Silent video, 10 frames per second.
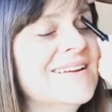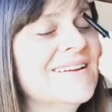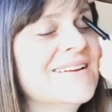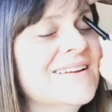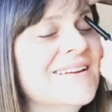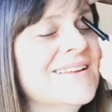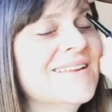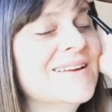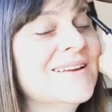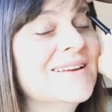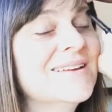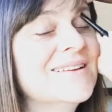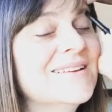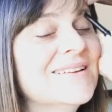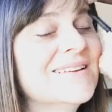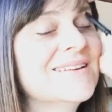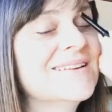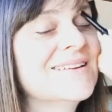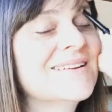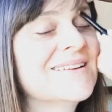And I'm doing little soft
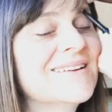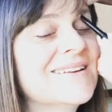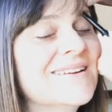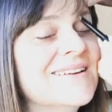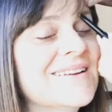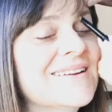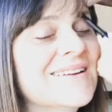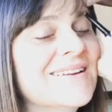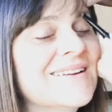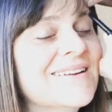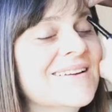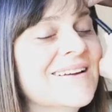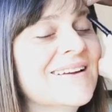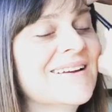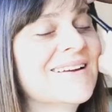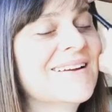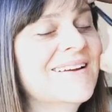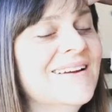hair strokes.